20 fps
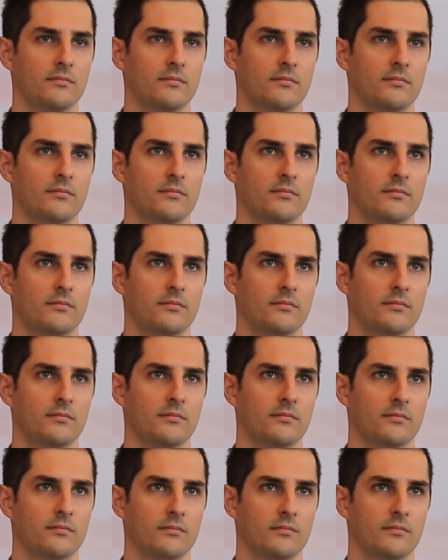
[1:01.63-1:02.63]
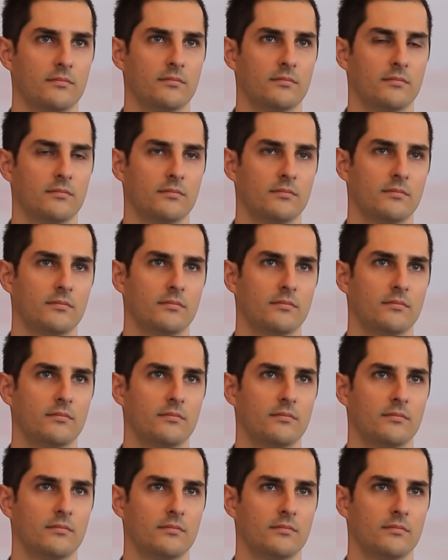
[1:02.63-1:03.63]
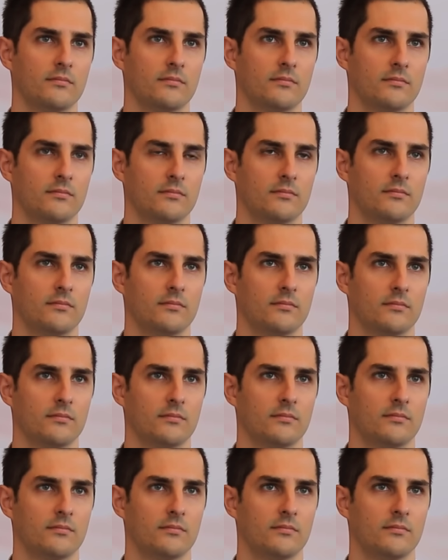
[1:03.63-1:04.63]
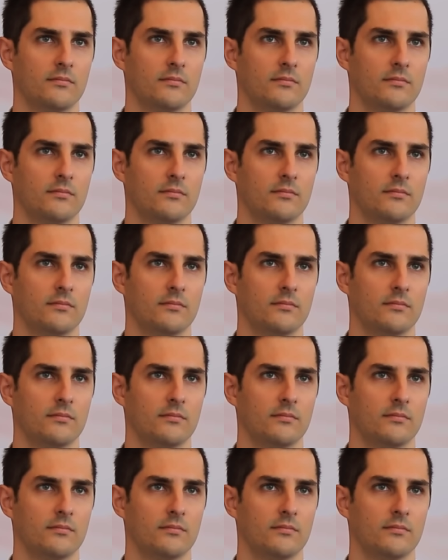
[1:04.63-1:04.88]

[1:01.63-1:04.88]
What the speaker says: The person shown says nothing.